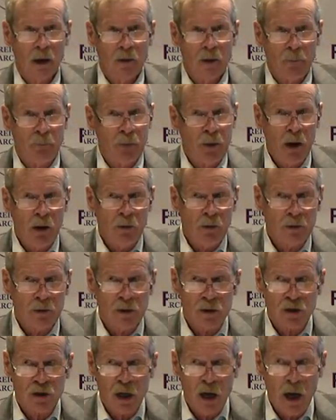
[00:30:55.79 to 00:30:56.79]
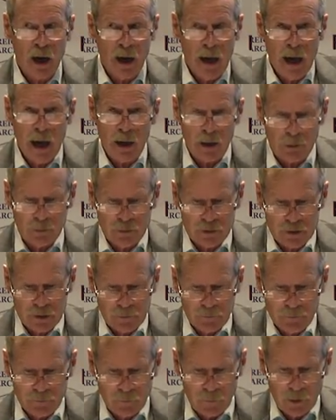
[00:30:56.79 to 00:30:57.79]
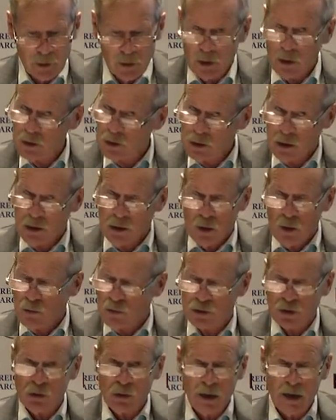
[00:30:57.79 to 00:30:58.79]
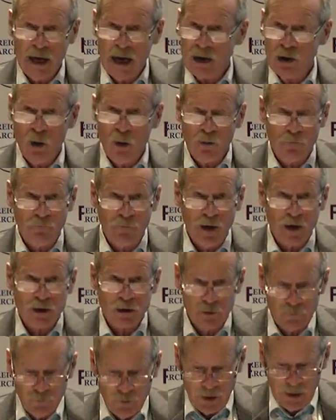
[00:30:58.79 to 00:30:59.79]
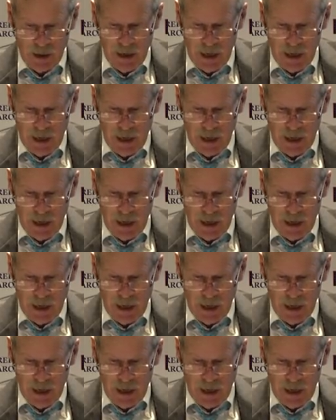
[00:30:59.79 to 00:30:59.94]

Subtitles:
The Puritan John Adams, who certainly had no affection for the